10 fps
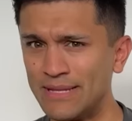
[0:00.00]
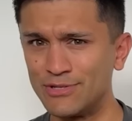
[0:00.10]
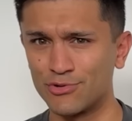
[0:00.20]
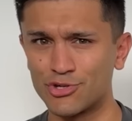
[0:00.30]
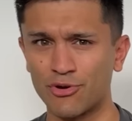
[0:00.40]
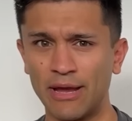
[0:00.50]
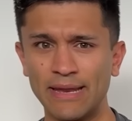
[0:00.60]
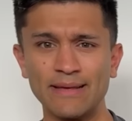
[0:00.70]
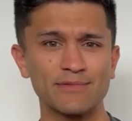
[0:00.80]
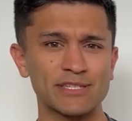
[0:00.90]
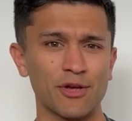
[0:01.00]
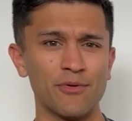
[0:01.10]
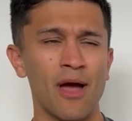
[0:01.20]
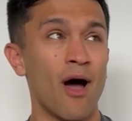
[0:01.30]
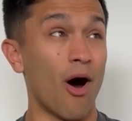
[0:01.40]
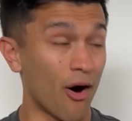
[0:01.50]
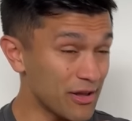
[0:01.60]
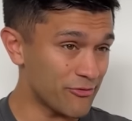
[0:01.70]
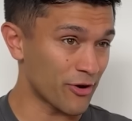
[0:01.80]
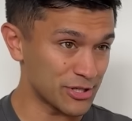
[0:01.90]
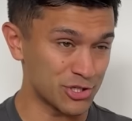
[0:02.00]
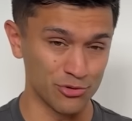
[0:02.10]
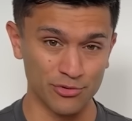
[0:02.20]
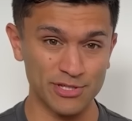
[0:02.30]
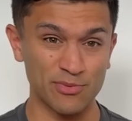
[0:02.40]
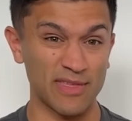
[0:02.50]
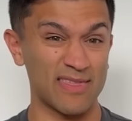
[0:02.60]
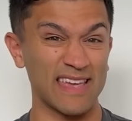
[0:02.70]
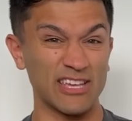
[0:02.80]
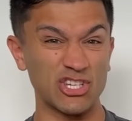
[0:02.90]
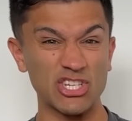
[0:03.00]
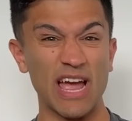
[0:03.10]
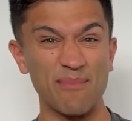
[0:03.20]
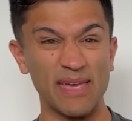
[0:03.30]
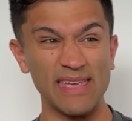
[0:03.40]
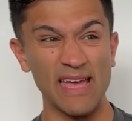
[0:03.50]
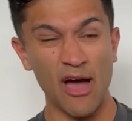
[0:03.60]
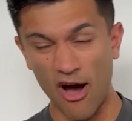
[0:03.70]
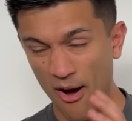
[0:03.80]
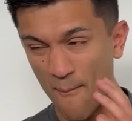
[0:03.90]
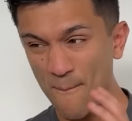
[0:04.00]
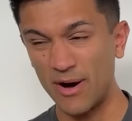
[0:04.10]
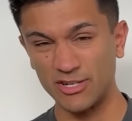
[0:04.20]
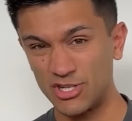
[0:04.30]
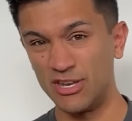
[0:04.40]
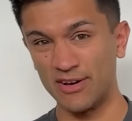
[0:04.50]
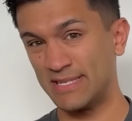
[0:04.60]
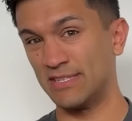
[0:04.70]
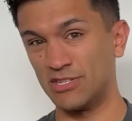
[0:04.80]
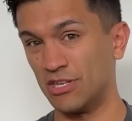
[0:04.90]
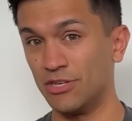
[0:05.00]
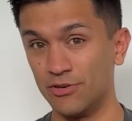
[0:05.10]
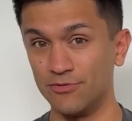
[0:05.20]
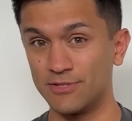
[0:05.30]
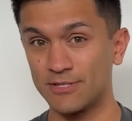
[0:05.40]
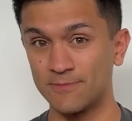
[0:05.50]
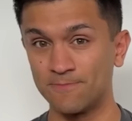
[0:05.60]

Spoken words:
indoor training, so I find shorts with a thicker chamois are much nicer to use.